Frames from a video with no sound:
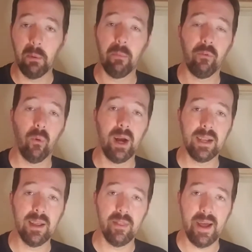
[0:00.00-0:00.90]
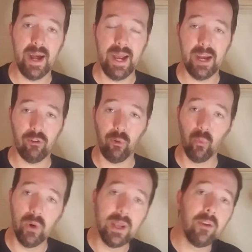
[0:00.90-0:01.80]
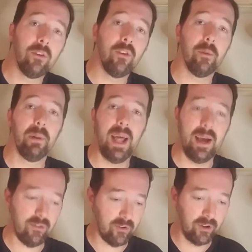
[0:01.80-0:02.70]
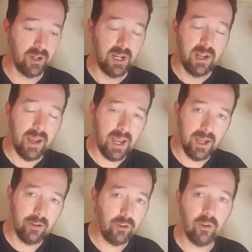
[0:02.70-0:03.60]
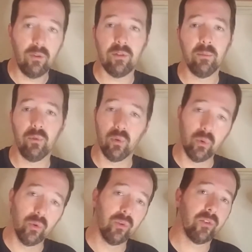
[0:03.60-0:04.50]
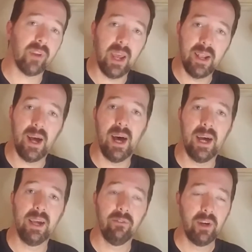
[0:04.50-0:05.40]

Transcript: But before I did that, I actually went into the plaster and used some tools, and I